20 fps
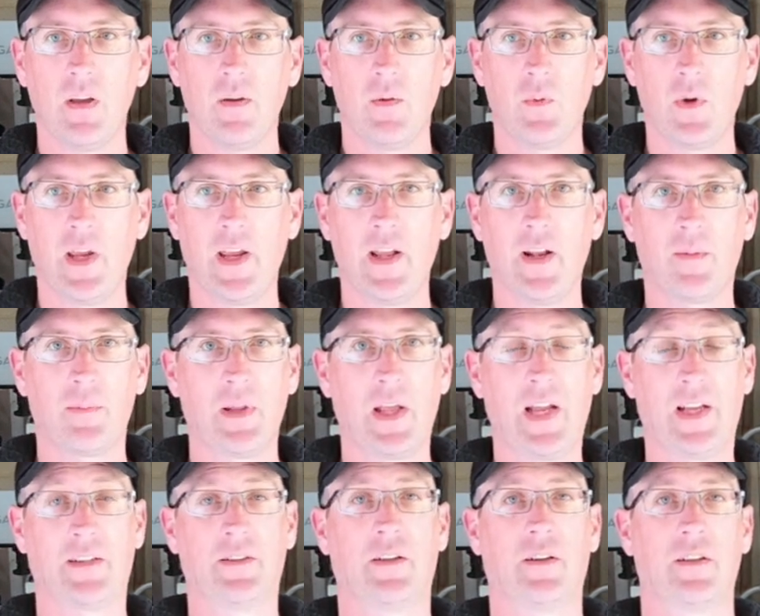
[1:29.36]
we hit up
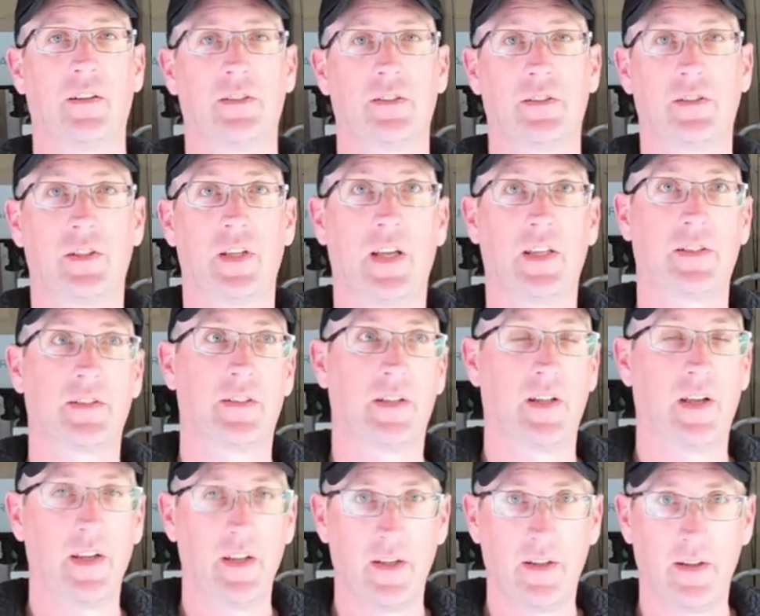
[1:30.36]
Lake Tyers
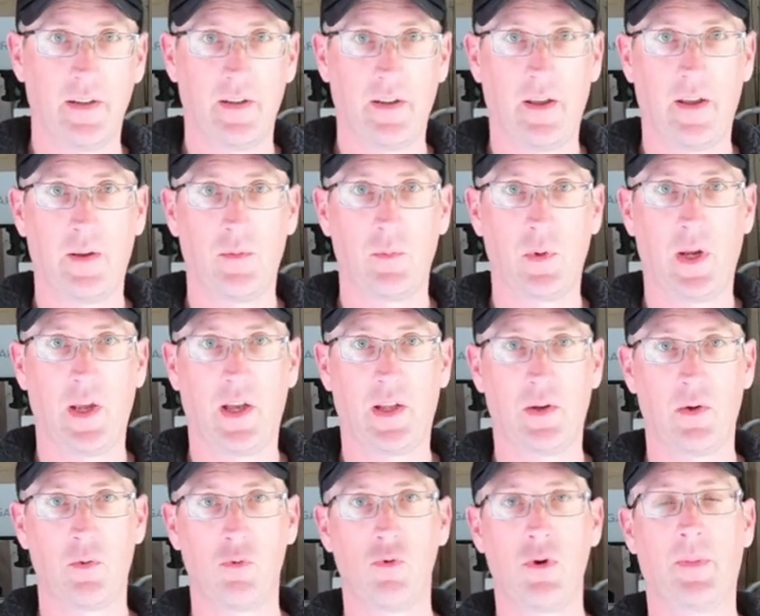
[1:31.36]
yesterday and we had
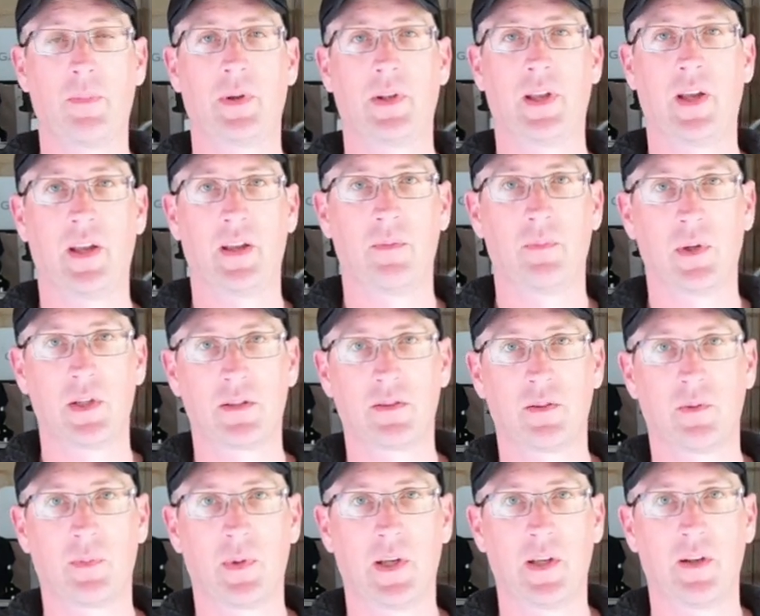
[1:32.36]
a ripper day.
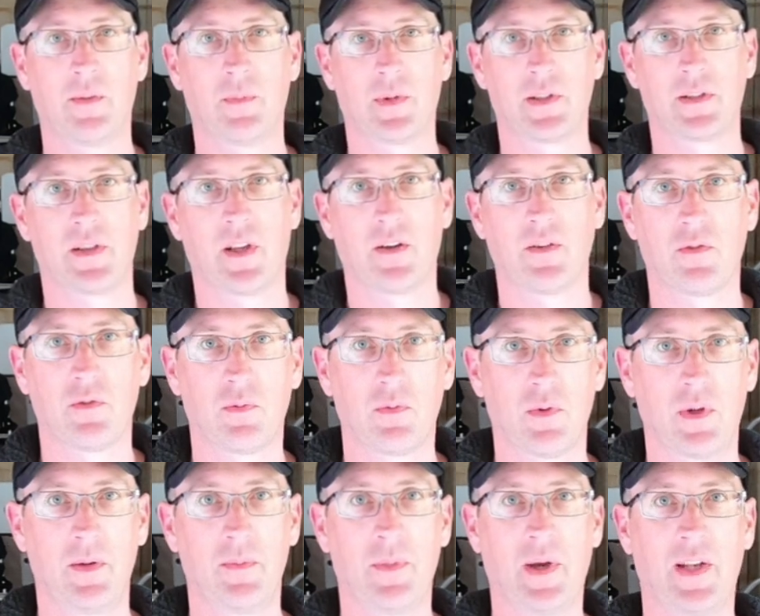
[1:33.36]
Pistol Pete and myself,
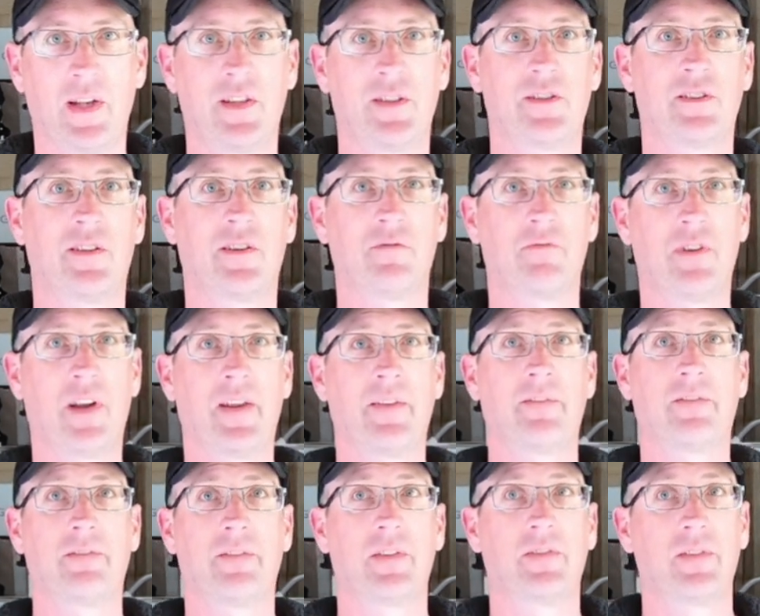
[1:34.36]
we managed around
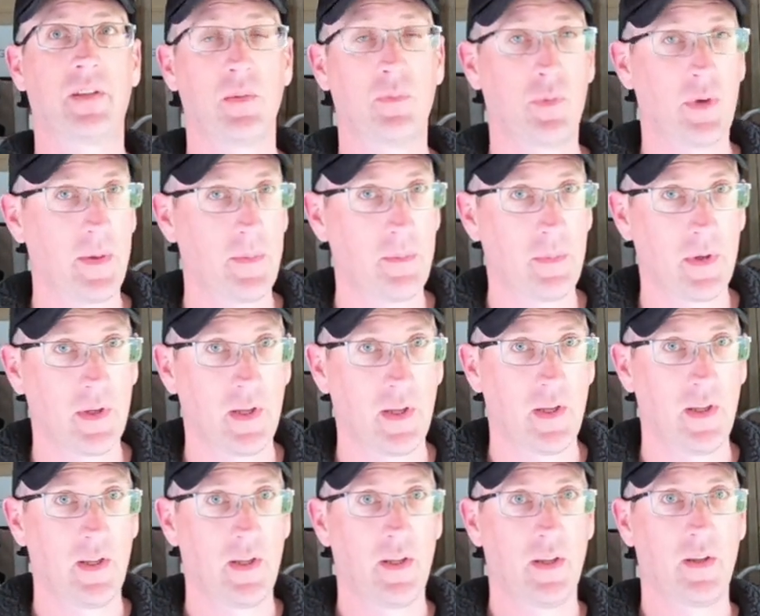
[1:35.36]
50 bream,
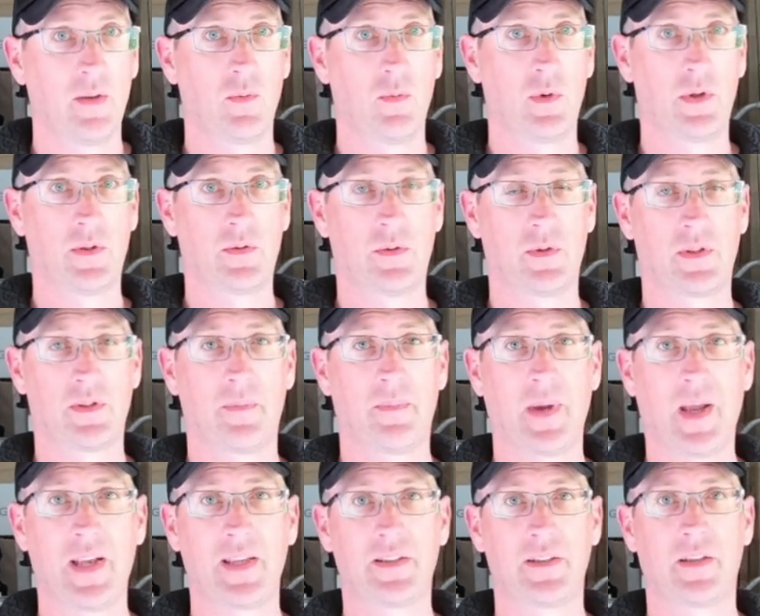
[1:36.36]
which was
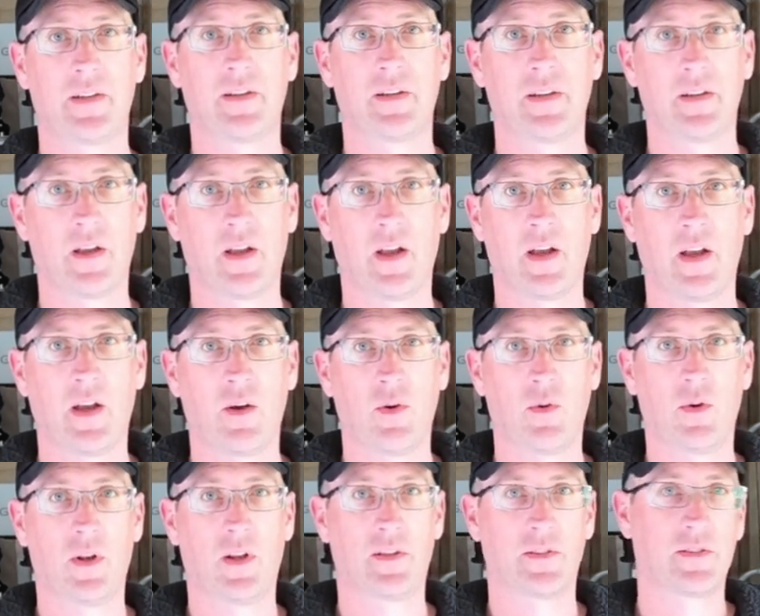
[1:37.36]
amazing, uh,
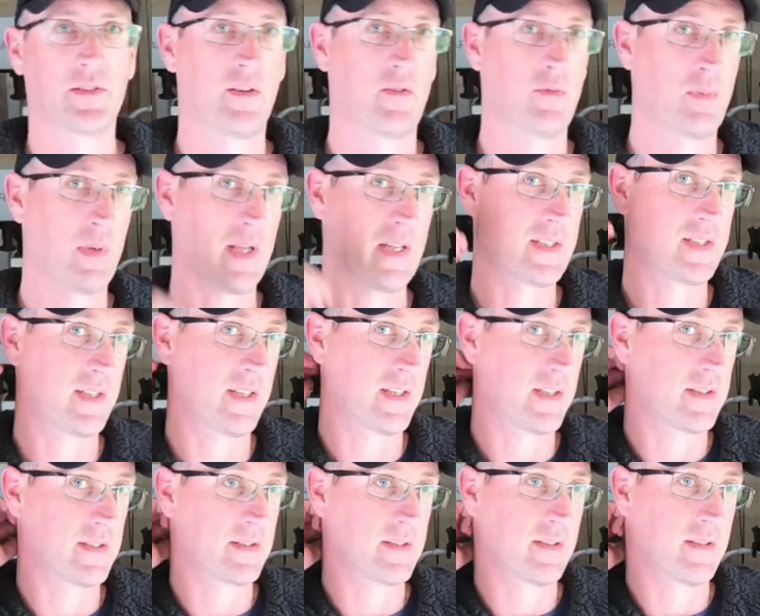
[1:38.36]
all on soft
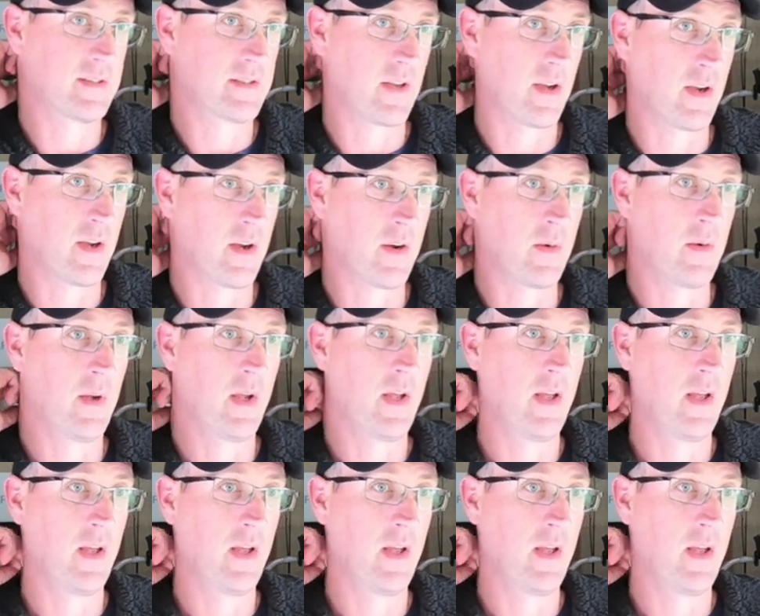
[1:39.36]
plastics. So